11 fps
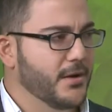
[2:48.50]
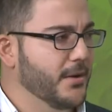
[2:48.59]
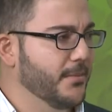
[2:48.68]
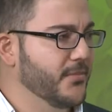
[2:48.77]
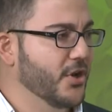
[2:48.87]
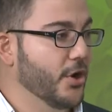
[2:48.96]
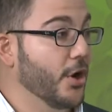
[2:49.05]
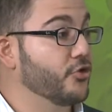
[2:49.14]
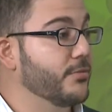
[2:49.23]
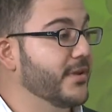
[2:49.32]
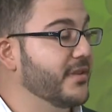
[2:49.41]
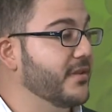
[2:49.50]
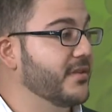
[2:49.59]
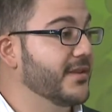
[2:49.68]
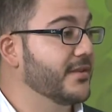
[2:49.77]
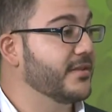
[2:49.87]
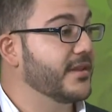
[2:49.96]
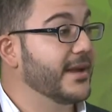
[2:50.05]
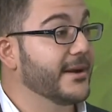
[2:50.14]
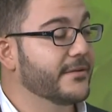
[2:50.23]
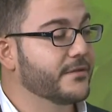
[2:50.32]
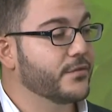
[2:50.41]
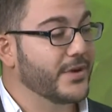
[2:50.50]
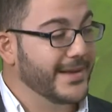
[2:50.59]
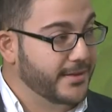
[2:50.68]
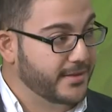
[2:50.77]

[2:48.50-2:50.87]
the larger businesses. Every